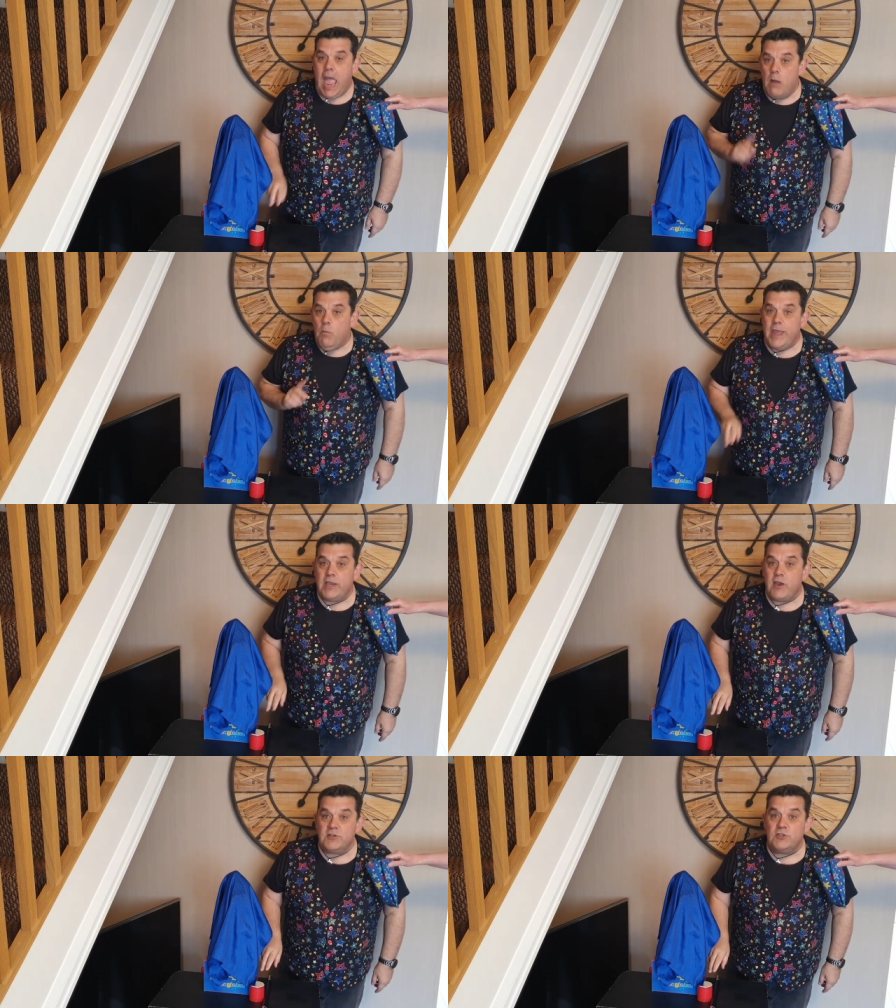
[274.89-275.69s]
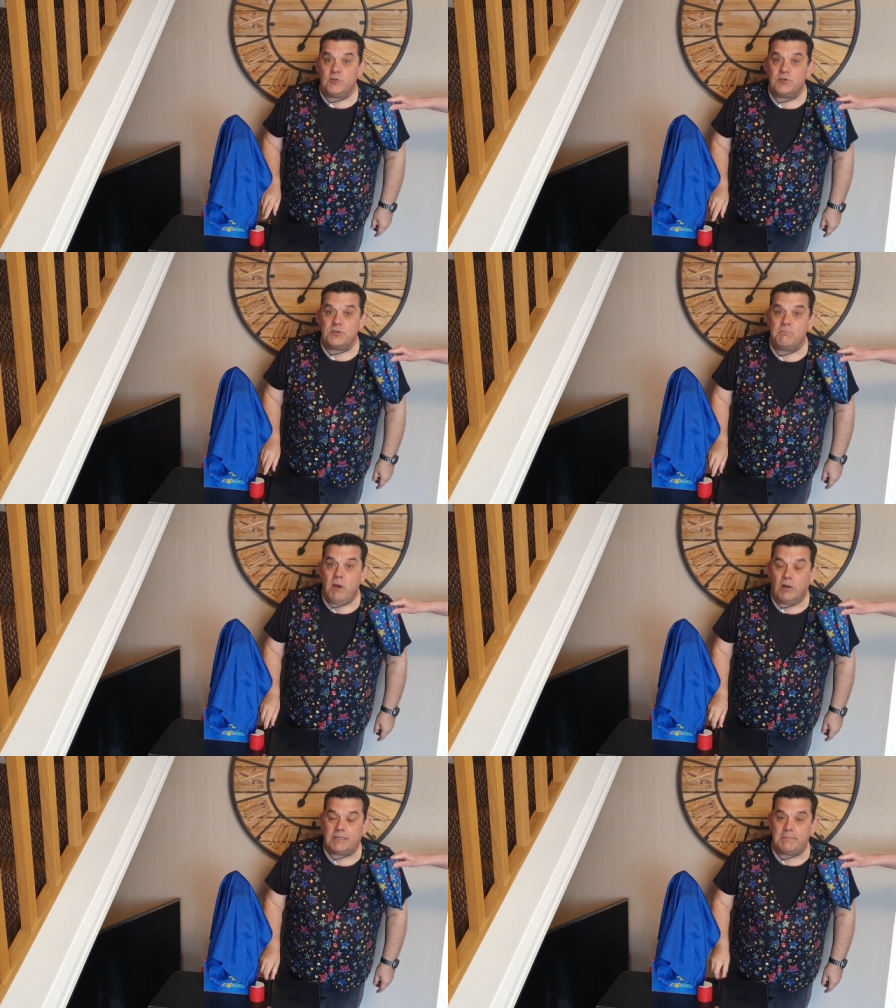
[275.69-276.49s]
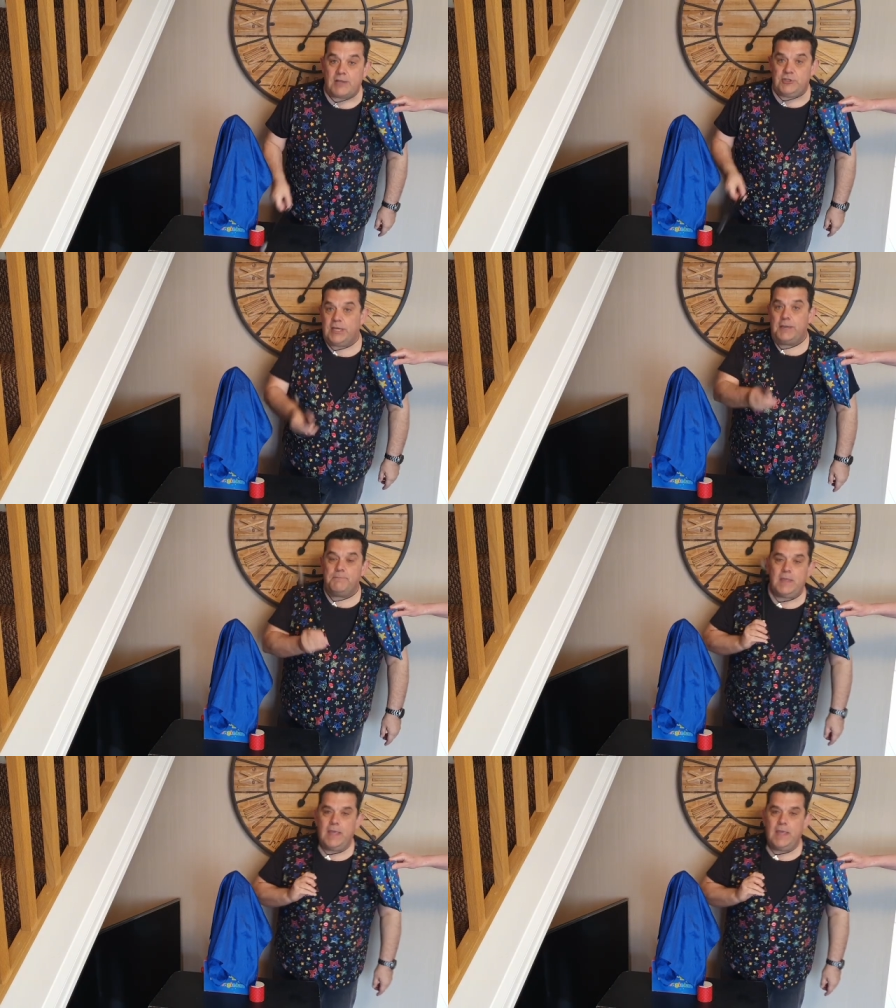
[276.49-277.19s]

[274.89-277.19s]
And we're going to do some Marli magic.